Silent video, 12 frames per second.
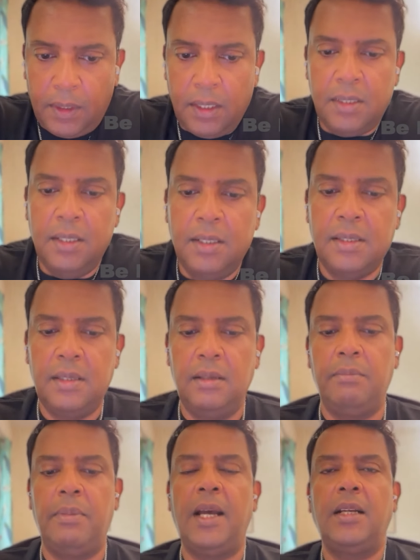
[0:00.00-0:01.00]
since
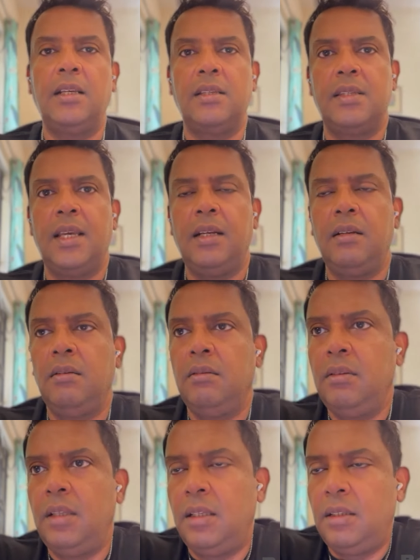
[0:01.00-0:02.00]
BAT has said
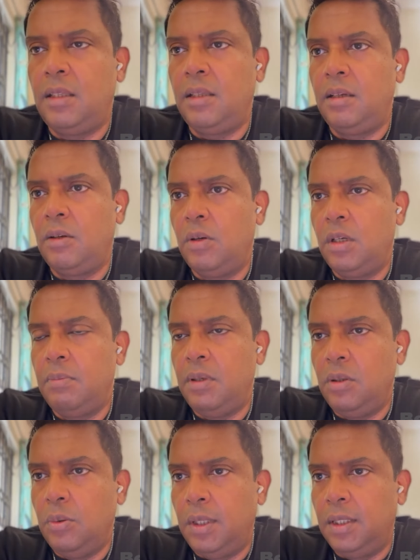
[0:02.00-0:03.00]
that they're going to be
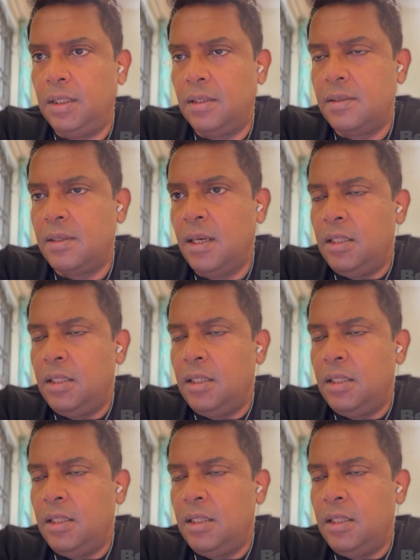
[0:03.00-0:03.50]
doing this,